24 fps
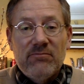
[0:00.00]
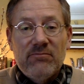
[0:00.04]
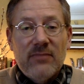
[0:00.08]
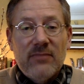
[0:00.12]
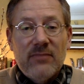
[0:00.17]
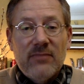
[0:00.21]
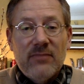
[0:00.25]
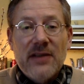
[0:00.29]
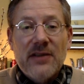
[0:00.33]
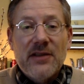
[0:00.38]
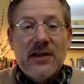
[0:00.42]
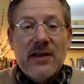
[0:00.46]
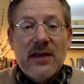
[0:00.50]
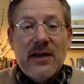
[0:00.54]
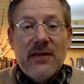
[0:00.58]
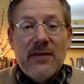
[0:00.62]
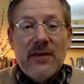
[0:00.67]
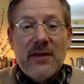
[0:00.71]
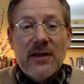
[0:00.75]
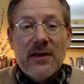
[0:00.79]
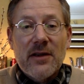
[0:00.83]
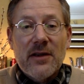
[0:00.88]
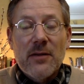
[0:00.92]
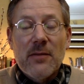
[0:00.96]

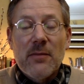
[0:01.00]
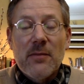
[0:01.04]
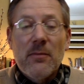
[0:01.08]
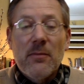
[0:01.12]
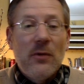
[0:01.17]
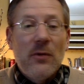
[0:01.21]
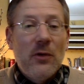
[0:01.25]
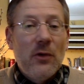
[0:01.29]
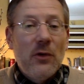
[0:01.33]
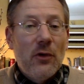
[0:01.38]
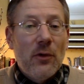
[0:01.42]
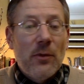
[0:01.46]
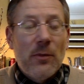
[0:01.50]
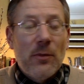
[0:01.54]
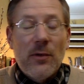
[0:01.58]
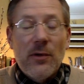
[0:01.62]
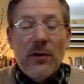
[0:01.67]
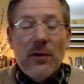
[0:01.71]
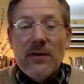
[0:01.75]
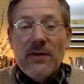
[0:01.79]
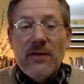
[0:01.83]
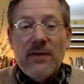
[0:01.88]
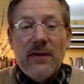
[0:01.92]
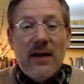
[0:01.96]
insignificant,
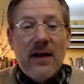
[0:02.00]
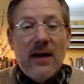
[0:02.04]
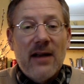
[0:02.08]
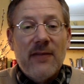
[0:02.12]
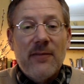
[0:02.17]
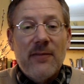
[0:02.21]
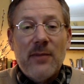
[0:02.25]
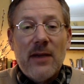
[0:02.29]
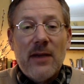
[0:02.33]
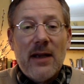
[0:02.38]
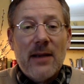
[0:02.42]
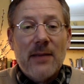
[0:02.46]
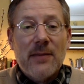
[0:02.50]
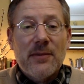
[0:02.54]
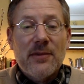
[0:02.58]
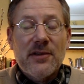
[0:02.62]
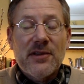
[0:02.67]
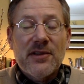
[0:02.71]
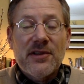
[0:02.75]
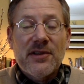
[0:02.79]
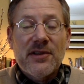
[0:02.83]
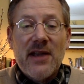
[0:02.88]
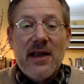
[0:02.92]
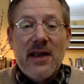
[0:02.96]
0.5 perhaps the
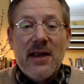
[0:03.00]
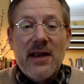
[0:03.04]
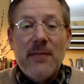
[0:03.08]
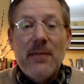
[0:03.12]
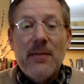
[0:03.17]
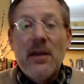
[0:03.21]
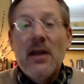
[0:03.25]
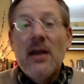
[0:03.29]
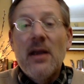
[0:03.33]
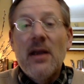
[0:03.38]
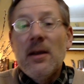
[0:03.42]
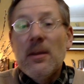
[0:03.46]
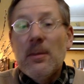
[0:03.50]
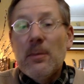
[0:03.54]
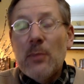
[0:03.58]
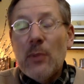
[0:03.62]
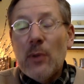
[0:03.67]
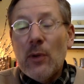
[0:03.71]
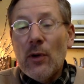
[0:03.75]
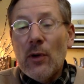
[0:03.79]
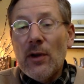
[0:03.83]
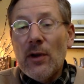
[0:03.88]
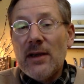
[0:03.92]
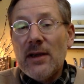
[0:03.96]
same,
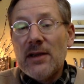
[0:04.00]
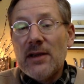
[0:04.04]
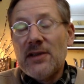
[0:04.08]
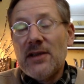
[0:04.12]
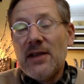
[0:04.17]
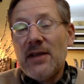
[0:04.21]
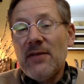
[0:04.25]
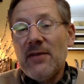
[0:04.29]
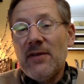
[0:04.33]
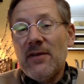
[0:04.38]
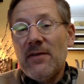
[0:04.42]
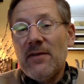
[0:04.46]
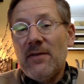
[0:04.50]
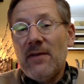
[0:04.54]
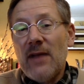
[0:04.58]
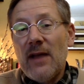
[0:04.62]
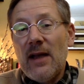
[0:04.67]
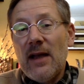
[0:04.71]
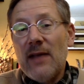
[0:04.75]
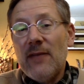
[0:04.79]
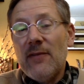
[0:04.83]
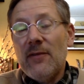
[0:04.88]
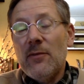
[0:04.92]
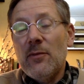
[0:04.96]

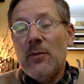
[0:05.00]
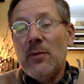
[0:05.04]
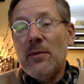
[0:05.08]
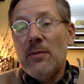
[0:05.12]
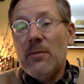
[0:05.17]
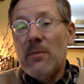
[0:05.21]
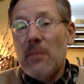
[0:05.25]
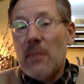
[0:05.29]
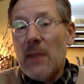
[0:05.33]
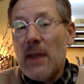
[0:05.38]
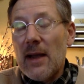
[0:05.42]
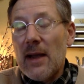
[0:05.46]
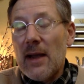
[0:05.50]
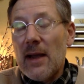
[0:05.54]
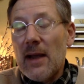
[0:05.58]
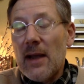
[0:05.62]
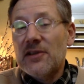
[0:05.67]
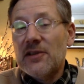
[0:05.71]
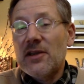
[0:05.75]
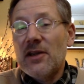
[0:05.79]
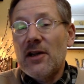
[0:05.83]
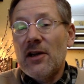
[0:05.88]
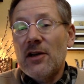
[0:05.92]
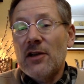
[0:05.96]
0.75 and we might
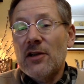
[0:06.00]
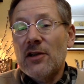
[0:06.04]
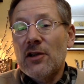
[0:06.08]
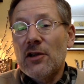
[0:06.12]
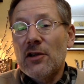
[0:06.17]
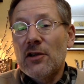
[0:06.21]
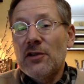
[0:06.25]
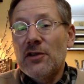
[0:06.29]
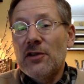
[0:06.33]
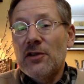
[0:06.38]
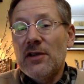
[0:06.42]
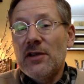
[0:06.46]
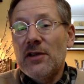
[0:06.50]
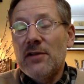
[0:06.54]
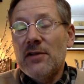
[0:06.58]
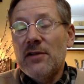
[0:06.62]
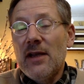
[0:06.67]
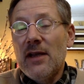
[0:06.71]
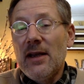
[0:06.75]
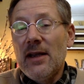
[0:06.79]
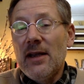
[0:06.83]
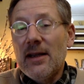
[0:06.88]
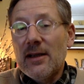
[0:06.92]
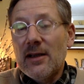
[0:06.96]
start to consider it a
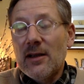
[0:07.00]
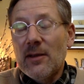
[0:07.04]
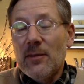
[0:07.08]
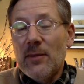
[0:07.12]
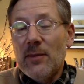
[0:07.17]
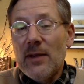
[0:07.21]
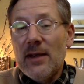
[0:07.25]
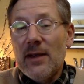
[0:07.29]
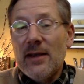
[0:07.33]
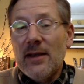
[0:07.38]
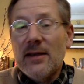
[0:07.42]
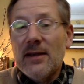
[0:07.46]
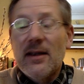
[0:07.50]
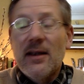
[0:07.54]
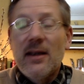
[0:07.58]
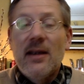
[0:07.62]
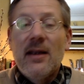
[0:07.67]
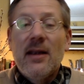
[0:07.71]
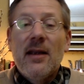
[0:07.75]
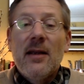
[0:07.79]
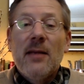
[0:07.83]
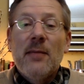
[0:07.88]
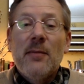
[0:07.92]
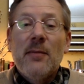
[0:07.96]
little bit,
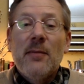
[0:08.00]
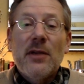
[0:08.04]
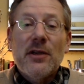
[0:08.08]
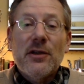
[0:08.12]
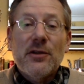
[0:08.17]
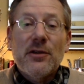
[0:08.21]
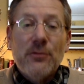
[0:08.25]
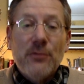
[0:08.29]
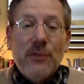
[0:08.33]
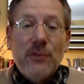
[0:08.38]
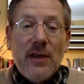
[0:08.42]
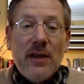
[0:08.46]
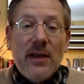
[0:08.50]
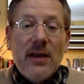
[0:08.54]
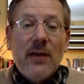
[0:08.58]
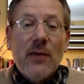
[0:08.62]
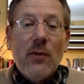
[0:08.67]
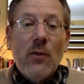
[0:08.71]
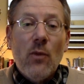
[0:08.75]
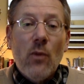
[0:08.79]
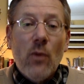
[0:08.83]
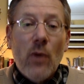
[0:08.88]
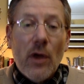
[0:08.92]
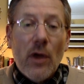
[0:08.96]
but it's really
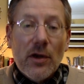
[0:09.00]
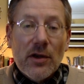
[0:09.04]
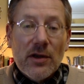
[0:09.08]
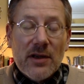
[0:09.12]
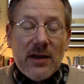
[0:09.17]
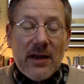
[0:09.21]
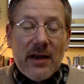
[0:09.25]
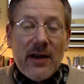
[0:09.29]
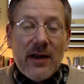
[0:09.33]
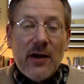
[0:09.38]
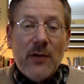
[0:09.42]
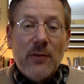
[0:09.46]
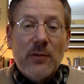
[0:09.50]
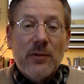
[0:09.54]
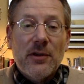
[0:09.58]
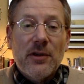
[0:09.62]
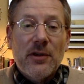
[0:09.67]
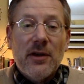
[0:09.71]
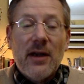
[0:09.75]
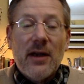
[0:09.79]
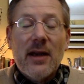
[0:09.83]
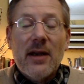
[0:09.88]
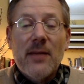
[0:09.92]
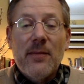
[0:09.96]
1
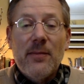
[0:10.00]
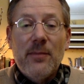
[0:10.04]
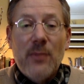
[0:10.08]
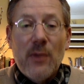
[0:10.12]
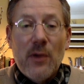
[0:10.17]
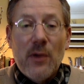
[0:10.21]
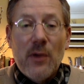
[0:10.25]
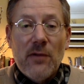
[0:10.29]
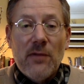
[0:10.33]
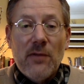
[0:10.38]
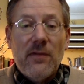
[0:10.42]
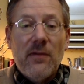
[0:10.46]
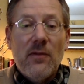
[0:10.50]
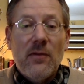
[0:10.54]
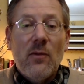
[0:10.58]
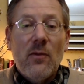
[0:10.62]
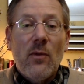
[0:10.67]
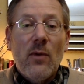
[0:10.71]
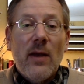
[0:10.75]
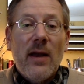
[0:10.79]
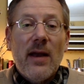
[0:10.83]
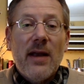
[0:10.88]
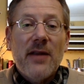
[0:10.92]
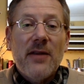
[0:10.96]
diopter and above
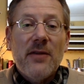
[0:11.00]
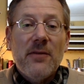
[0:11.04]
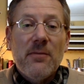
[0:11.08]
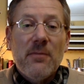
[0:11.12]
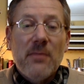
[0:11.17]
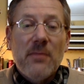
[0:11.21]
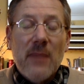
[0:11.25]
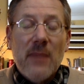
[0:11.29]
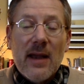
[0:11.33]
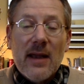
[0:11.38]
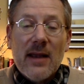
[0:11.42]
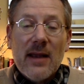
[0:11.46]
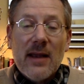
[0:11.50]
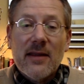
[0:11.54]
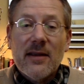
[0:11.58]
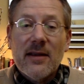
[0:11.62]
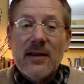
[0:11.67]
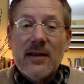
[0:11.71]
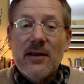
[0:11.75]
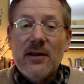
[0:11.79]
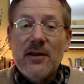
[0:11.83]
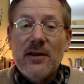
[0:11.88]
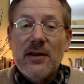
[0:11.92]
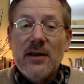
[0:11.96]
where you might
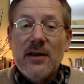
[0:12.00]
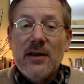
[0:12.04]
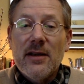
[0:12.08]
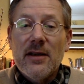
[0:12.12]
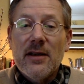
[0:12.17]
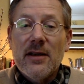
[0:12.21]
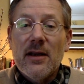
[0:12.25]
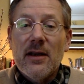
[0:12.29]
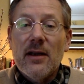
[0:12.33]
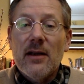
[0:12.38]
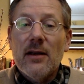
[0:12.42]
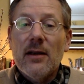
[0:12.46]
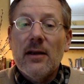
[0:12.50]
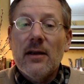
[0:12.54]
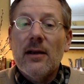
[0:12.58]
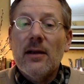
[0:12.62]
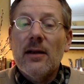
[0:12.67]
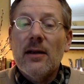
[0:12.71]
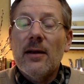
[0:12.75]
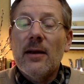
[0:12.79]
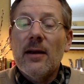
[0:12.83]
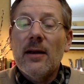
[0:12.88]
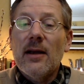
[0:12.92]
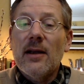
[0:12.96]
think you need
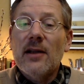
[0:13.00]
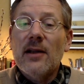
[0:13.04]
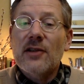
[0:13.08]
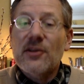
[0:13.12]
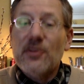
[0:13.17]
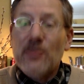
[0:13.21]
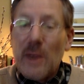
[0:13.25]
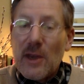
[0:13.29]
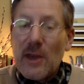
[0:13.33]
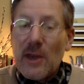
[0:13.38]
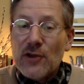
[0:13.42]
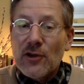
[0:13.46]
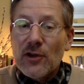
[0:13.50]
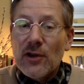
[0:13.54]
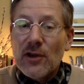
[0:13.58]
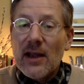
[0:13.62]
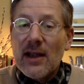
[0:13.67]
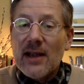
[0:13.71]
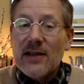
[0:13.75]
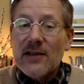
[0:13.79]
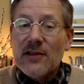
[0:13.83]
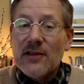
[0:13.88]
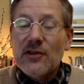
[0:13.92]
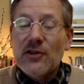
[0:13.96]
a special
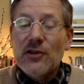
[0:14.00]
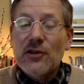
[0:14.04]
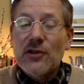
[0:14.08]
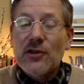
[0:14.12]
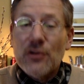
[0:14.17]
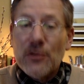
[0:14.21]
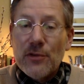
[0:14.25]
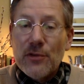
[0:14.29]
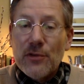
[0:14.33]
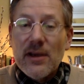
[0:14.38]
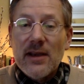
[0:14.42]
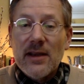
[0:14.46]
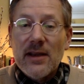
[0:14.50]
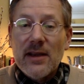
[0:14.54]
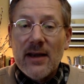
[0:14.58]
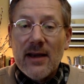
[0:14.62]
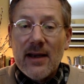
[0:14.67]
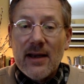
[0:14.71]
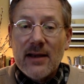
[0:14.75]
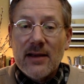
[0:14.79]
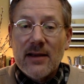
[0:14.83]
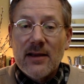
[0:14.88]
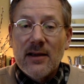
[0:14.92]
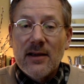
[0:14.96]
lens to treat
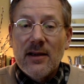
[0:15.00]
that